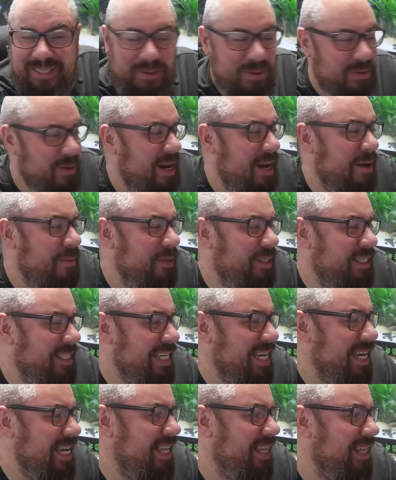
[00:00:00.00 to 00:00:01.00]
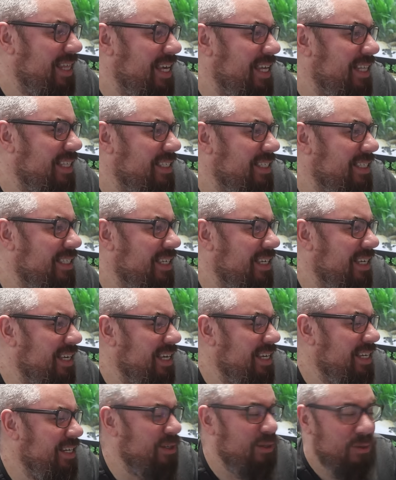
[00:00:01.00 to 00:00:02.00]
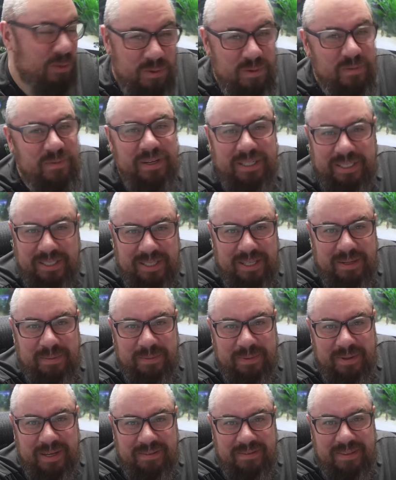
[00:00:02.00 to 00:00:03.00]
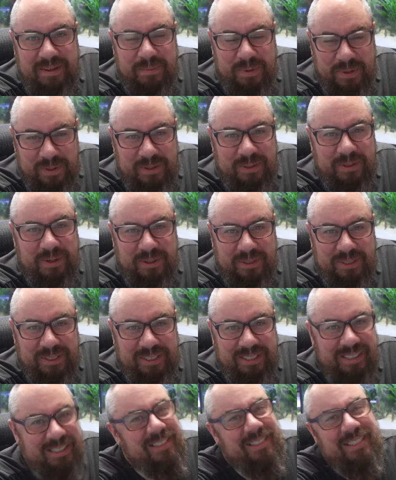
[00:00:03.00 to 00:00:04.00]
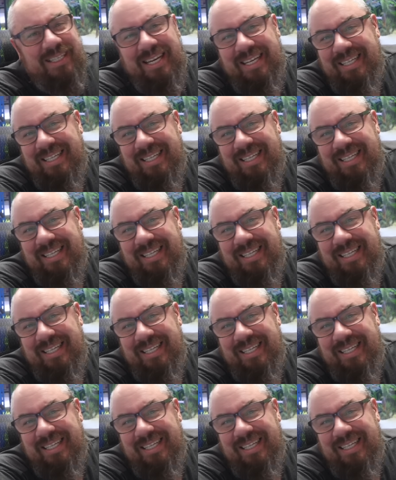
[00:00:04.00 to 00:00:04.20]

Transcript: So I would say that your local fish club, if they're putting on auctions,